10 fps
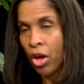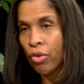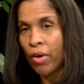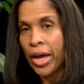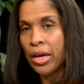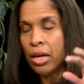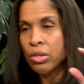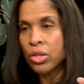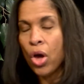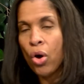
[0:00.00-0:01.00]
Right? And
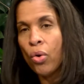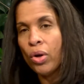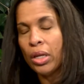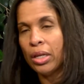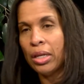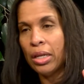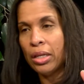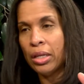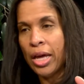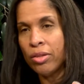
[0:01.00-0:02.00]
so
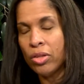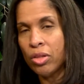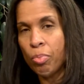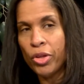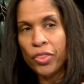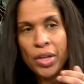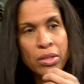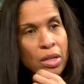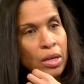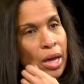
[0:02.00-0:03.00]
let's just put
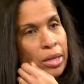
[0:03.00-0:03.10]
things in context.